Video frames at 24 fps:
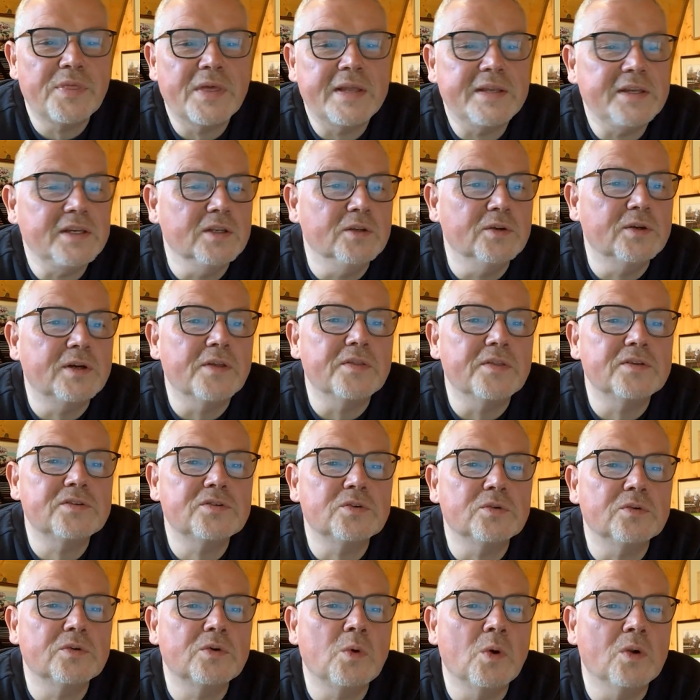then you look at the
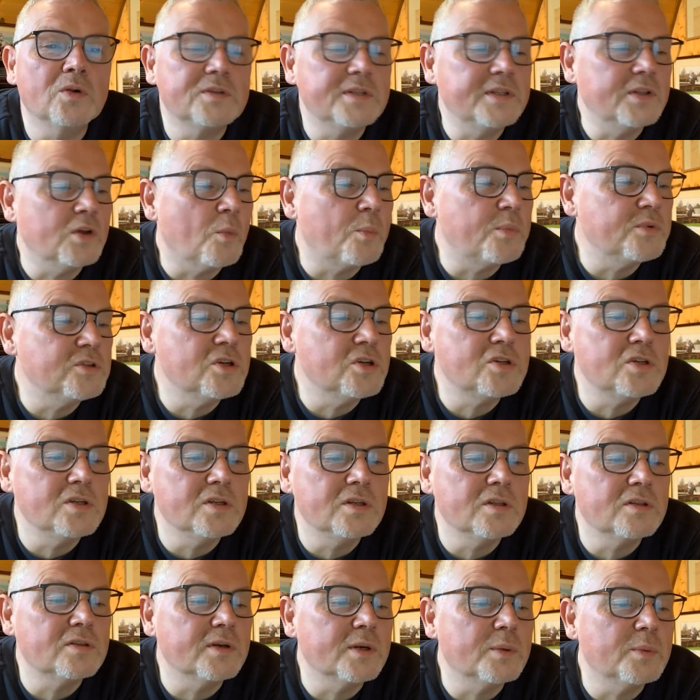sort of quality of the opposition,
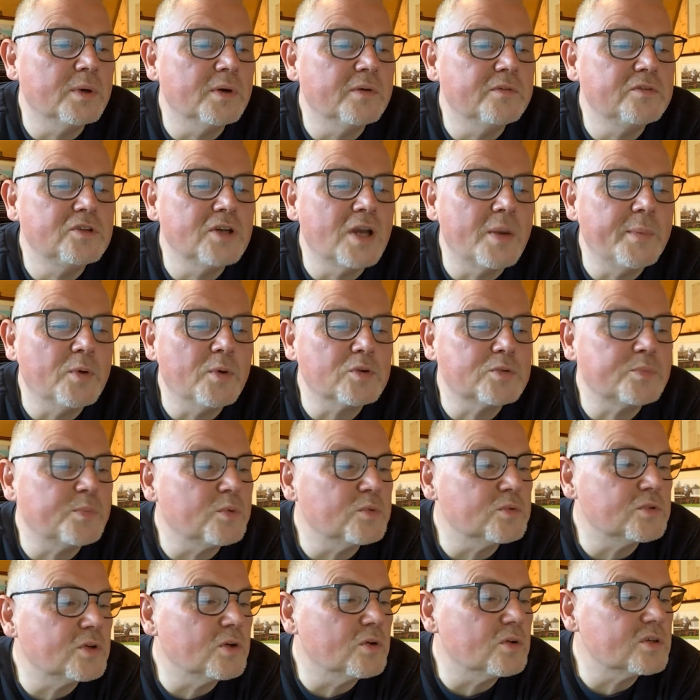you think, well, Jamie
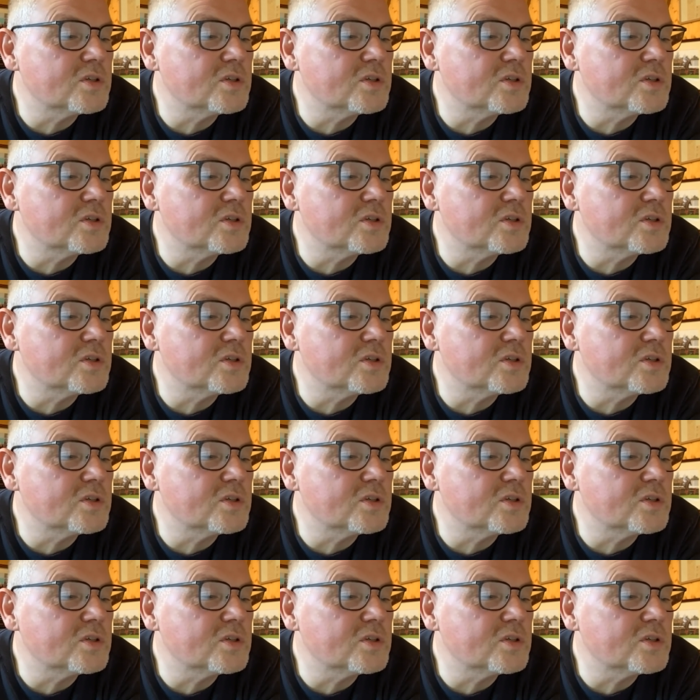Osborne's got